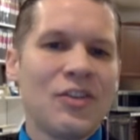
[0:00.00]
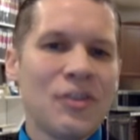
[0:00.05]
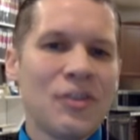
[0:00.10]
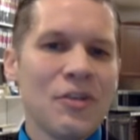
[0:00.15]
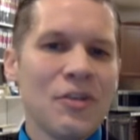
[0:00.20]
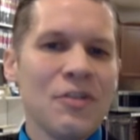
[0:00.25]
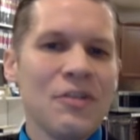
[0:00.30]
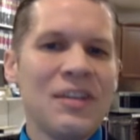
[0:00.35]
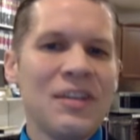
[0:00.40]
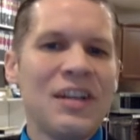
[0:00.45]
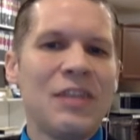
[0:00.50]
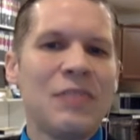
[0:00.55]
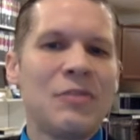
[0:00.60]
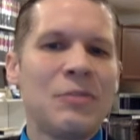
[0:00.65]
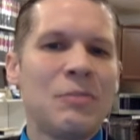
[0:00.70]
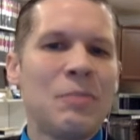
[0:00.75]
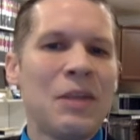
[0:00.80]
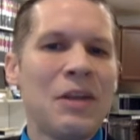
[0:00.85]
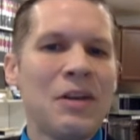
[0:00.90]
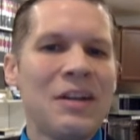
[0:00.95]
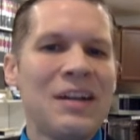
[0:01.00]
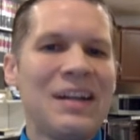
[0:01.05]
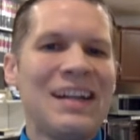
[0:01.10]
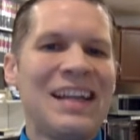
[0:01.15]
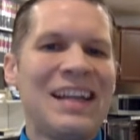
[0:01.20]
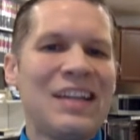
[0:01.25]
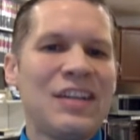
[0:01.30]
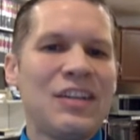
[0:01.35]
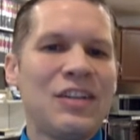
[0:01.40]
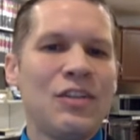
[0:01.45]
Third, that he was buried
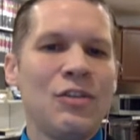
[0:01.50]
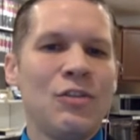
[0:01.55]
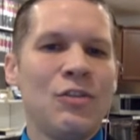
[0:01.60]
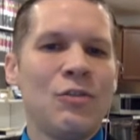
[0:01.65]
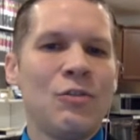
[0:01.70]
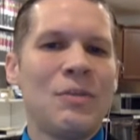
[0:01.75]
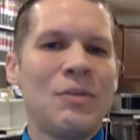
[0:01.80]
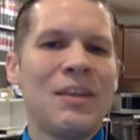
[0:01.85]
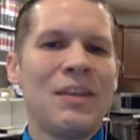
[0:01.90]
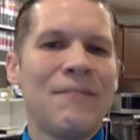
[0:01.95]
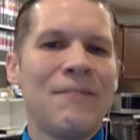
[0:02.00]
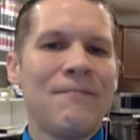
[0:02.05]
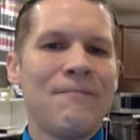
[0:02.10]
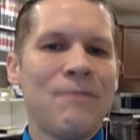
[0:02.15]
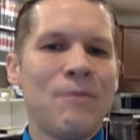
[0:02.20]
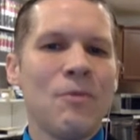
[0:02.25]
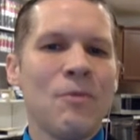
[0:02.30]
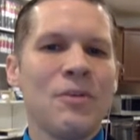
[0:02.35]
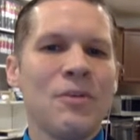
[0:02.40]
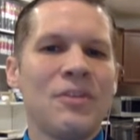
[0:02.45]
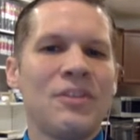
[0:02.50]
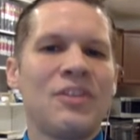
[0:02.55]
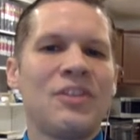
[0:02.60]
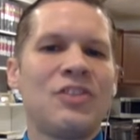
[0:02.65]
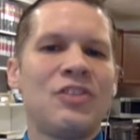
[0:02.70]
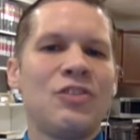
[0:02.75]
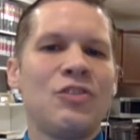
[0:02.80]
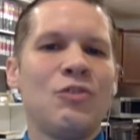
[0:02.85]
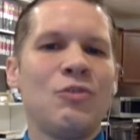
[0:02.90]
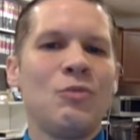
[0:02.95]
in a tomb. And that fourth, the
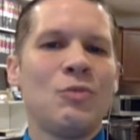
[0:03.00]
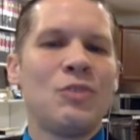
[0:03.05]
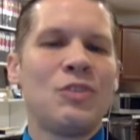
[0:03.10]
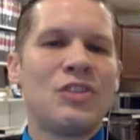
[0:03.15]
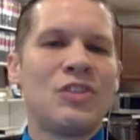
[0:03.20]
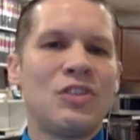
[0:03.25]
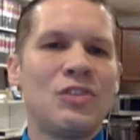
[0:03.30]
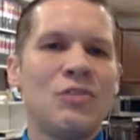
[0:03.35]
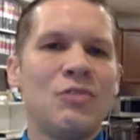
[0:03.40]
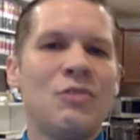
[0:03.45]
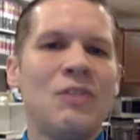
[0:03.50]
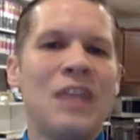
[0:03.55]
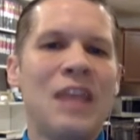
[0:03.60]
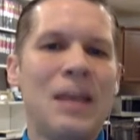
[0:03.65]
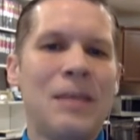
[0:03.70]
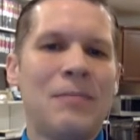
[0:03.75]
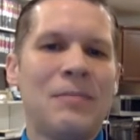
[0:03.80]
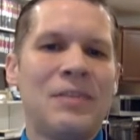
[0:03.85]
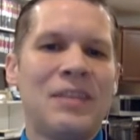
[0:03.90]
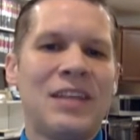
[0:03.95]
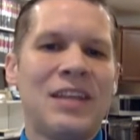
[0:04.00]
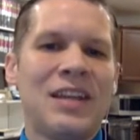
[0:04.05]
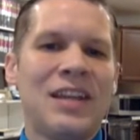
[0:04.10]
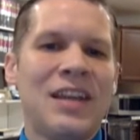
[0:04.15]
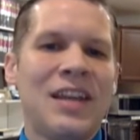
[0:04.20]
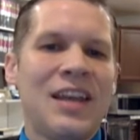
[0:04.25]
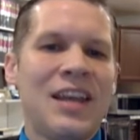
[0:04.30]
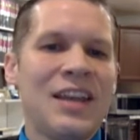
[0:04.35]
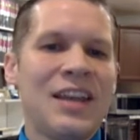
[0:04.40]
tomb was soon empty.